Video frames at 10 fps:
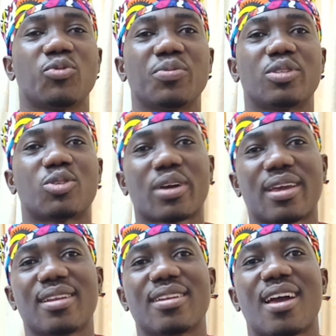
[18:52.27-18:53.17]
We'll be
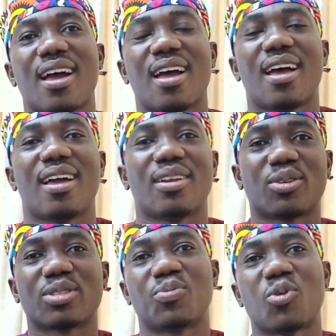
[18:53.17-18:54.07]
talking a
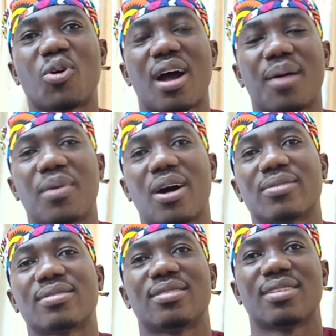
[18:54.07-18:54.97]
lot more
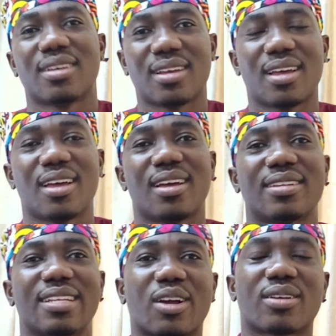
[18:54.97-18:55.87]
about
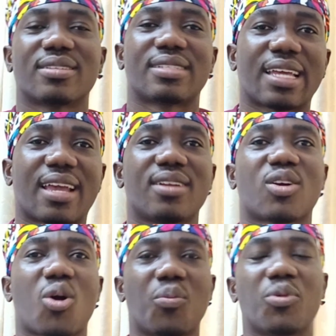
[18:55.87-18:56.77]
the
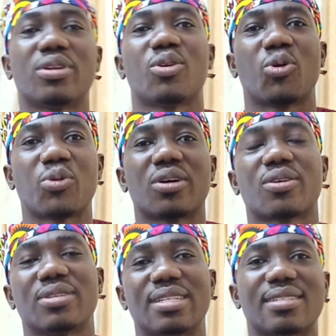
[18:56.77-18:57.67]
second common oral
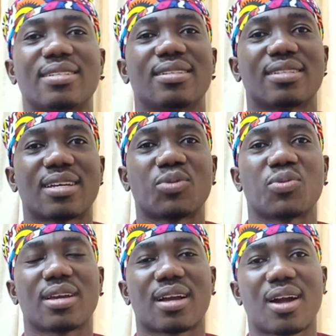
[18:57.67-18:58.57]
condition that
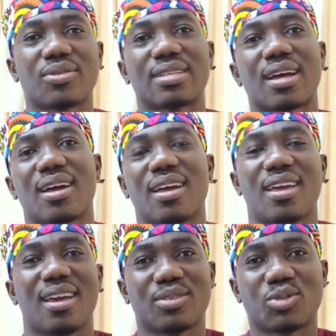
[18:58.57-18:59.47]
we encounter,
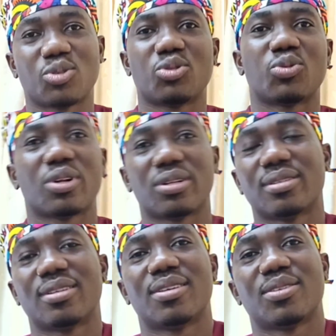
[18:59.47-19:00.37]
and so do well
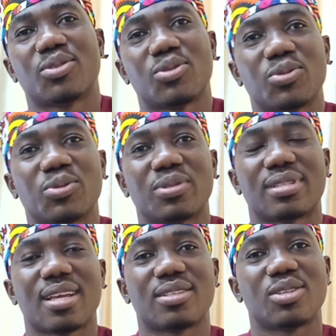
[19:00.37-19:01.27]
to stay